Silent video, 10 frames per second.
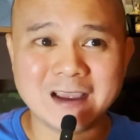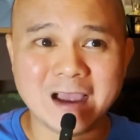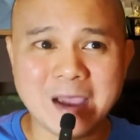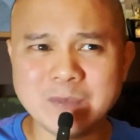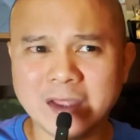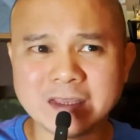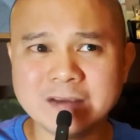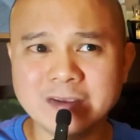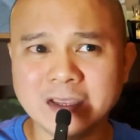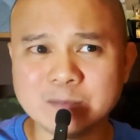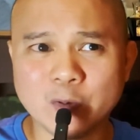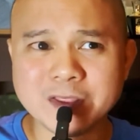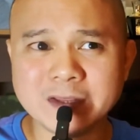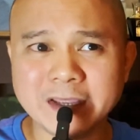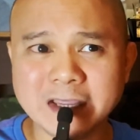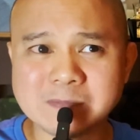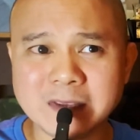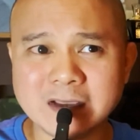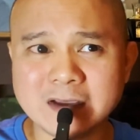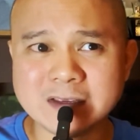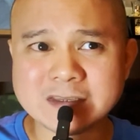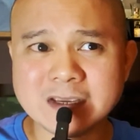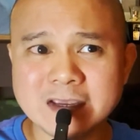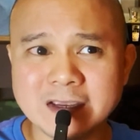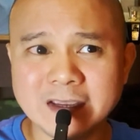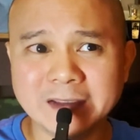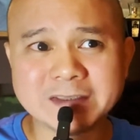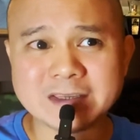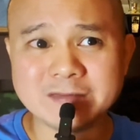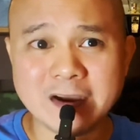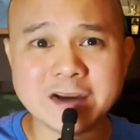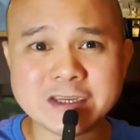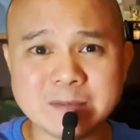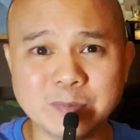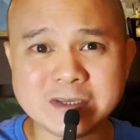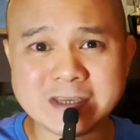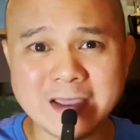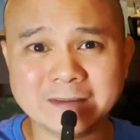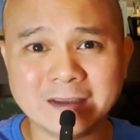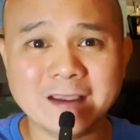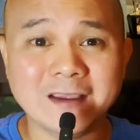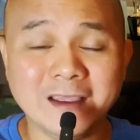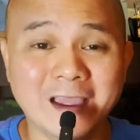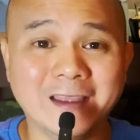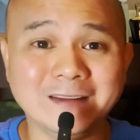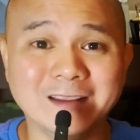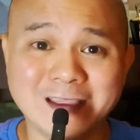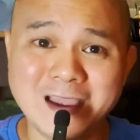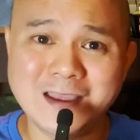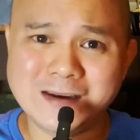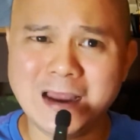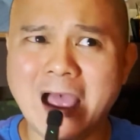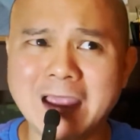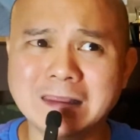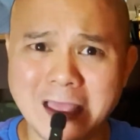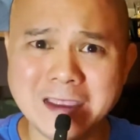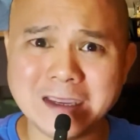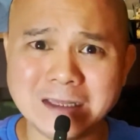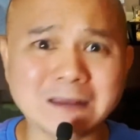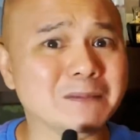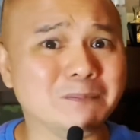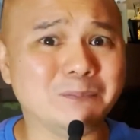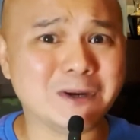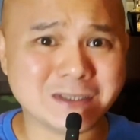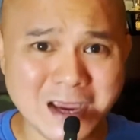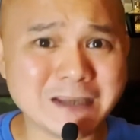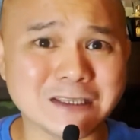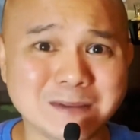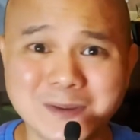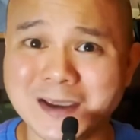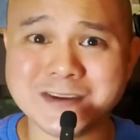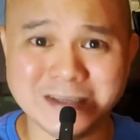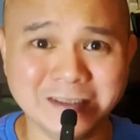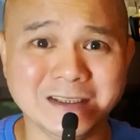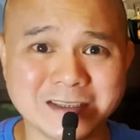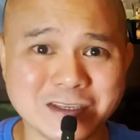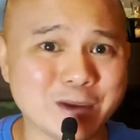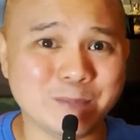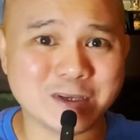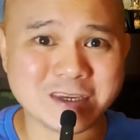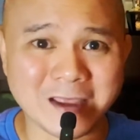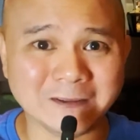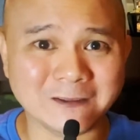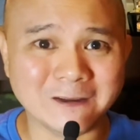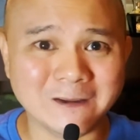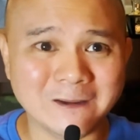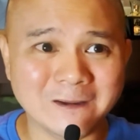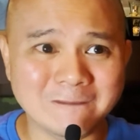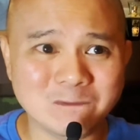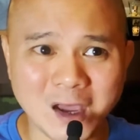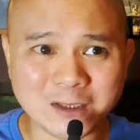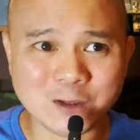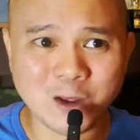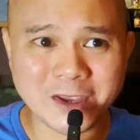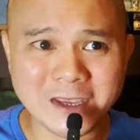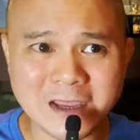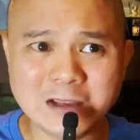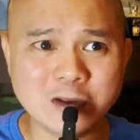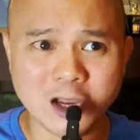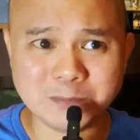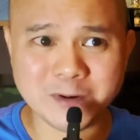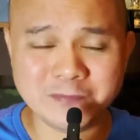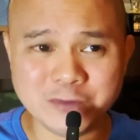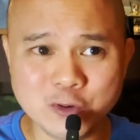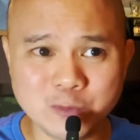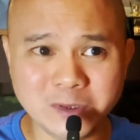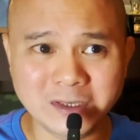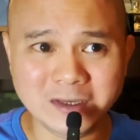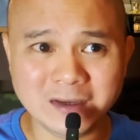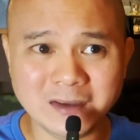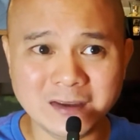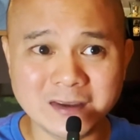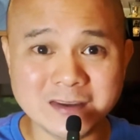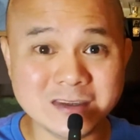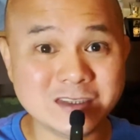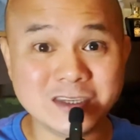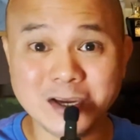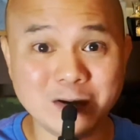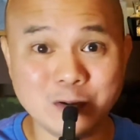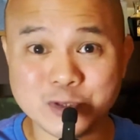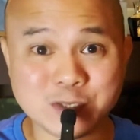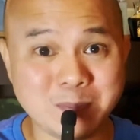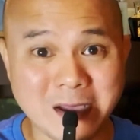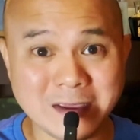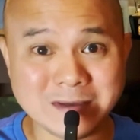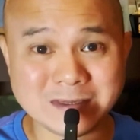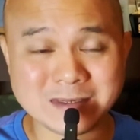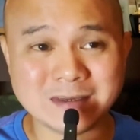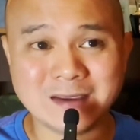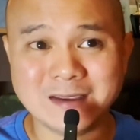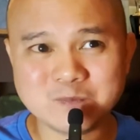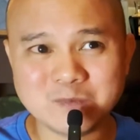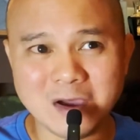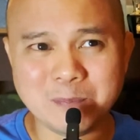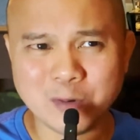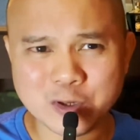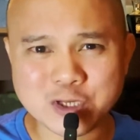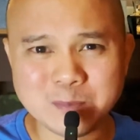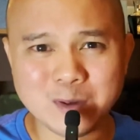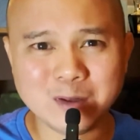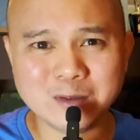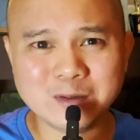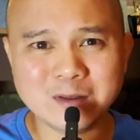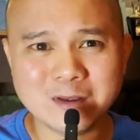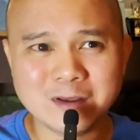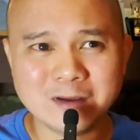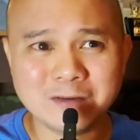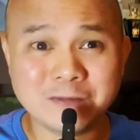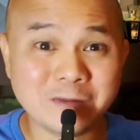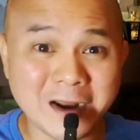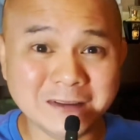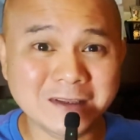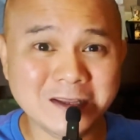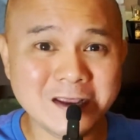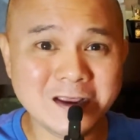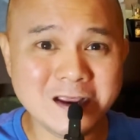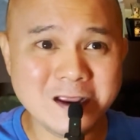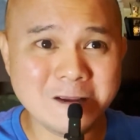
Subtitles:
I'm not giving it more than 8 because it's a very simple scent. And again, I like it precisely because it is a simple scent. Not cloying, not perfumey, zero spice, approachable, friendly.